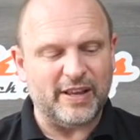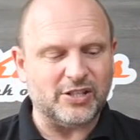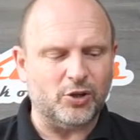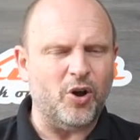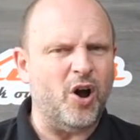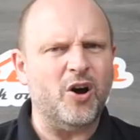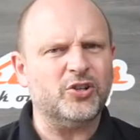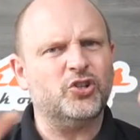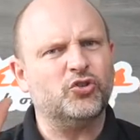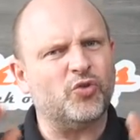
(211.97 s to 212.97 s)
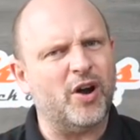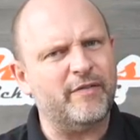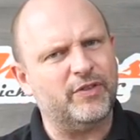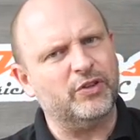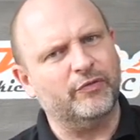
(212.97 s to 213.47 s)
It's a lot harder to
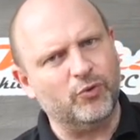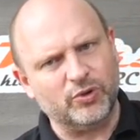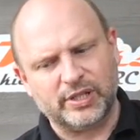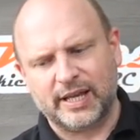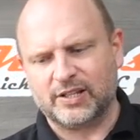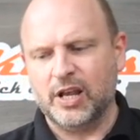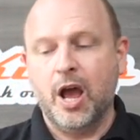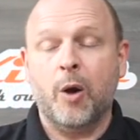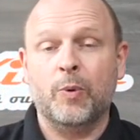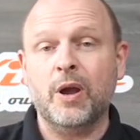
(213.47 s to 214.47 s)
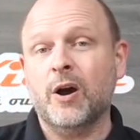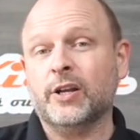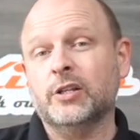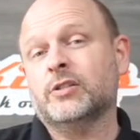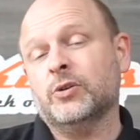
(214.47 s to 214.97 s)
drive than the Vorteks. We are
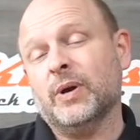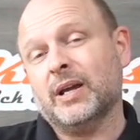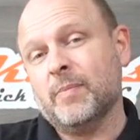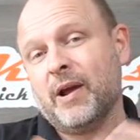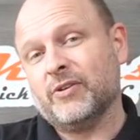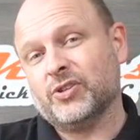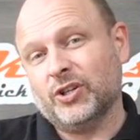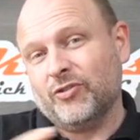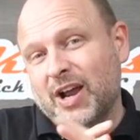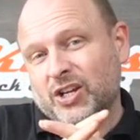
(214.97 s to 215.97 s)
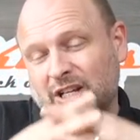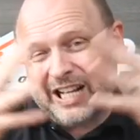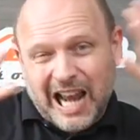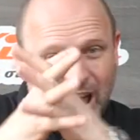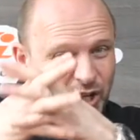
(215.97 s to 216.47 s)
going to do a comparison crash,
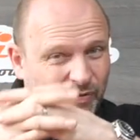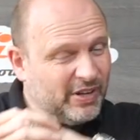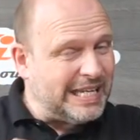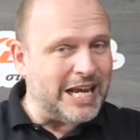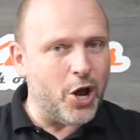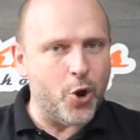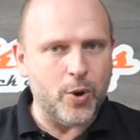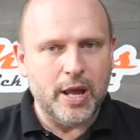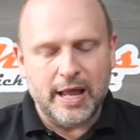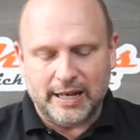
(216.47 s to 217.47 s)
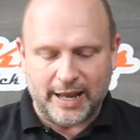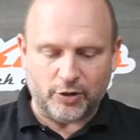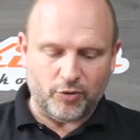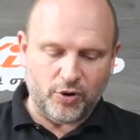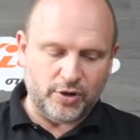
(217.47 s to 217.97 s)
clash video
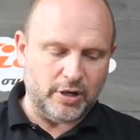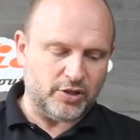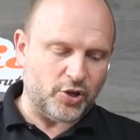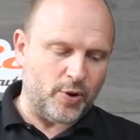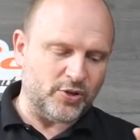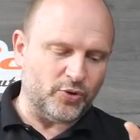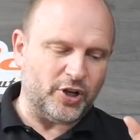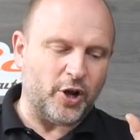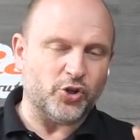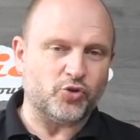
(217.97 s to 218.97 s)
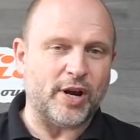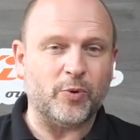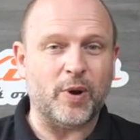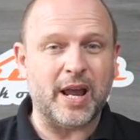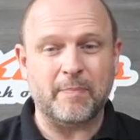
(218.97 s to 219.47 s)
later on, so it's not going to go straight
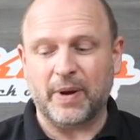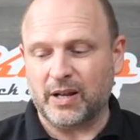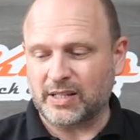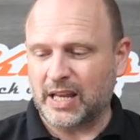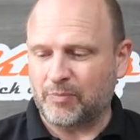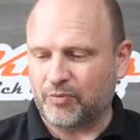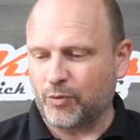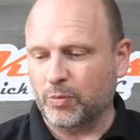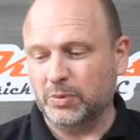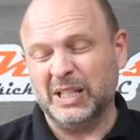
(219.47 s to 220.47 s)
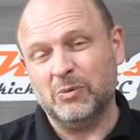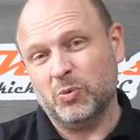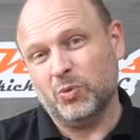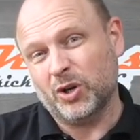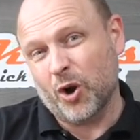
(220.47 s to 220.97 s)
away, but it probably
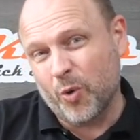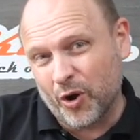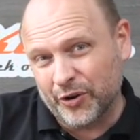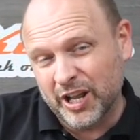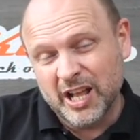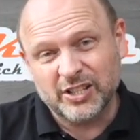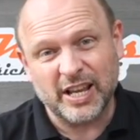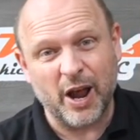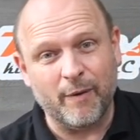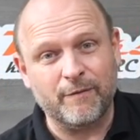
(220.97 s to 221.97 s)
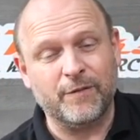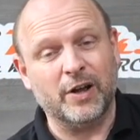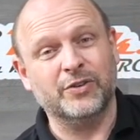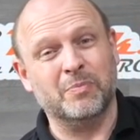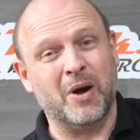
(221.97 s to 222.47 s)
will go on to help
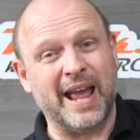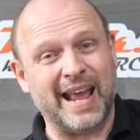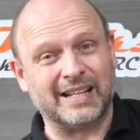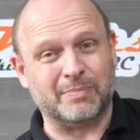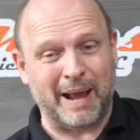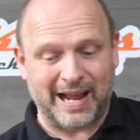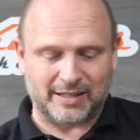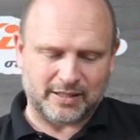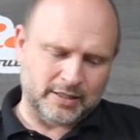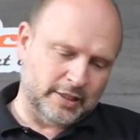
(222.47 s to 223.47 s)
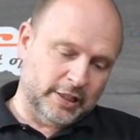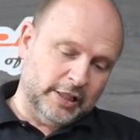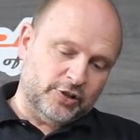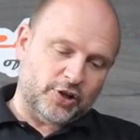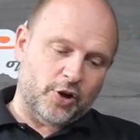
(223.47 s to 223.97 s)
fund my X-Maxx.
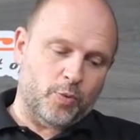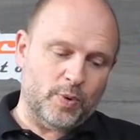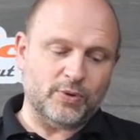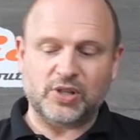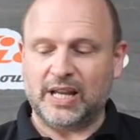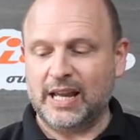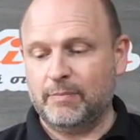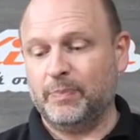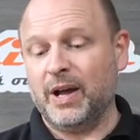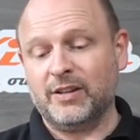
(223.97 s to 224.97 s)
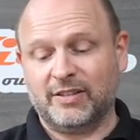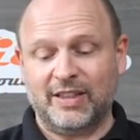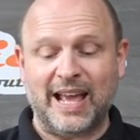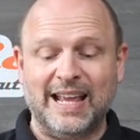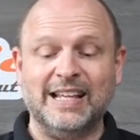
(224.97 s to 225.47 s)
So we'll see, but
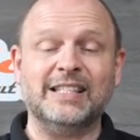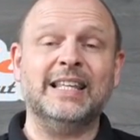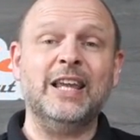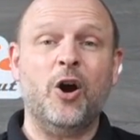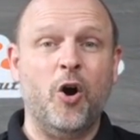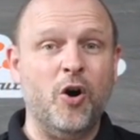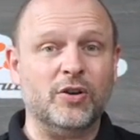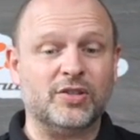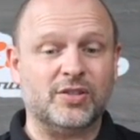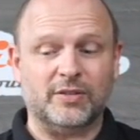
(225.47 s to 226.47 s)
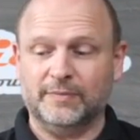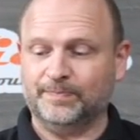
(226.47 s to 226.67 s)
that is the Hoss.